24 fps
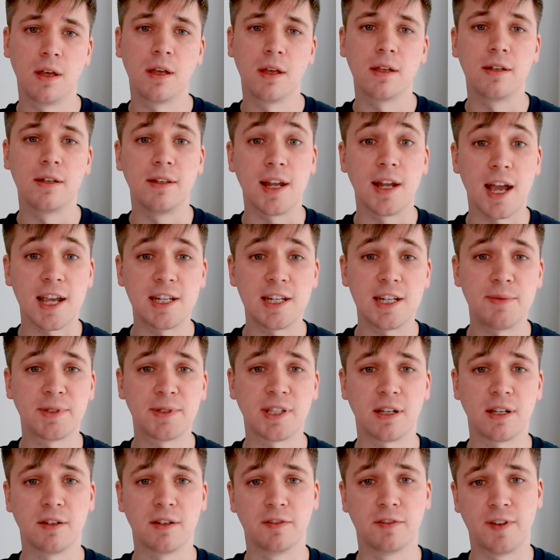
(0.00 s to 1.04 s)

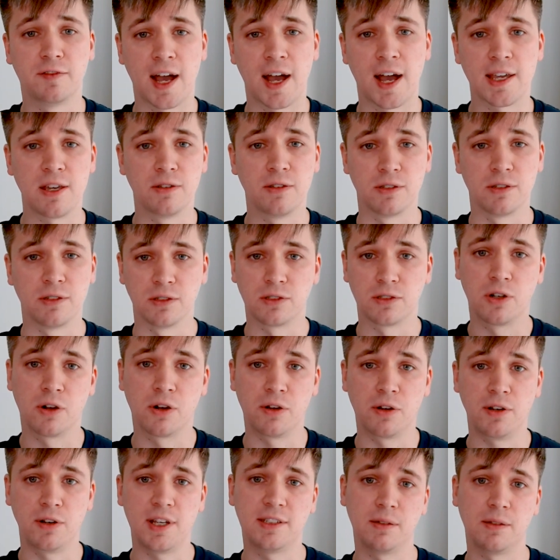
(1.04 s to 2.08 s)
90% of VAT users
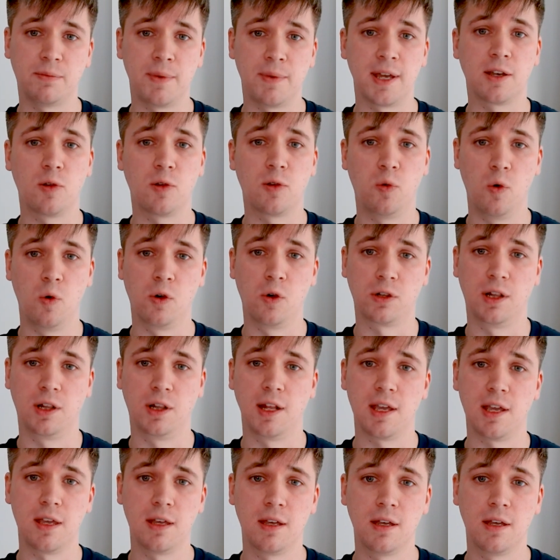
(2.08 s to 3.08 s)
currently submit quarterly.